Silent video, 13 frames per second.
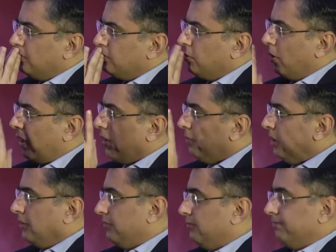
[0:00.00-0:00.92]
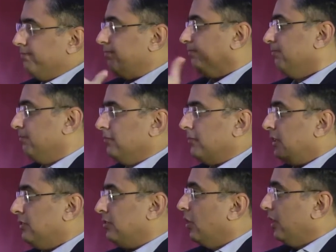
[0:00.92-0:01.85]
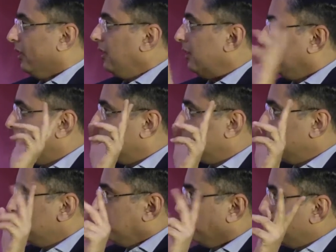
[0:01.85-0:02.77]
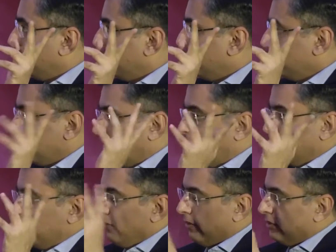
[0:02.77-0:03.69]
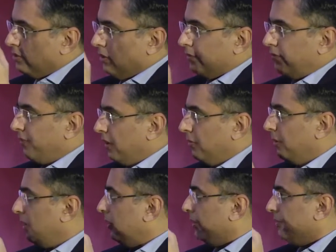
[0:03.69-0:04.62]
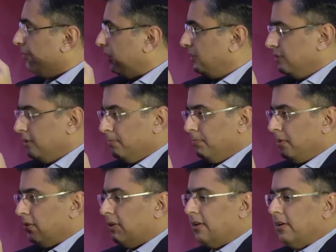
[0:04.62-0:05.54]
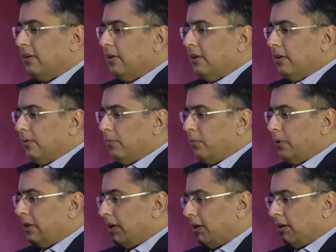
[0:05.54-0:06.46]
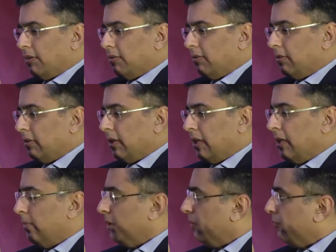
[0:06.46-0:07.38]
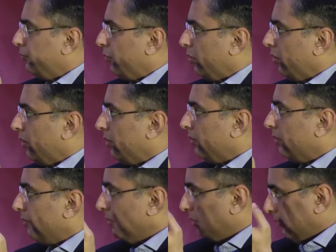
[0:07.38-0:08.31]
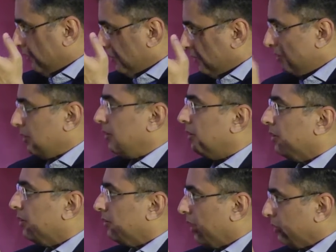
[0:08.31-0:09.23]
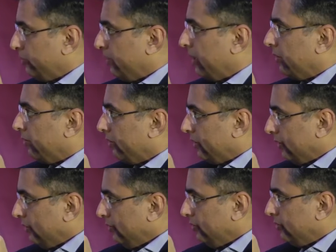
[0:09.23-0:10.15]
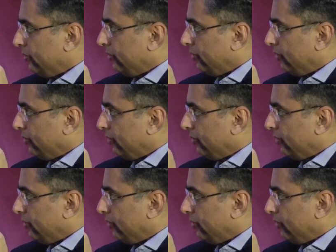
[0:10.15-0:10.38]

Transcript: So, there's nothing in terms of, unconventional. Fundamentally, it's very simple, right? We are aiming for certain transparent returns